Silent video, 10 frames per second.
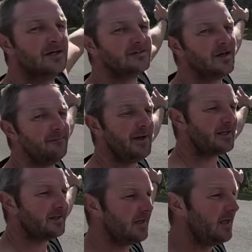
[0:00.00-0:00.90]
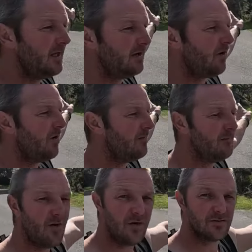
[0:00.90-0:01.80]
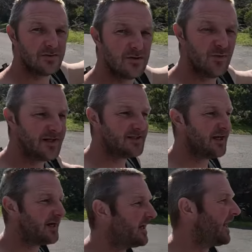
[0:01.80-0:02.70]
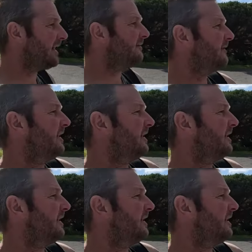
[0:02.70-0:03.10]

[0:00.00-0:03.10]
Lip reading: So back there, I'm on 22nd Ave,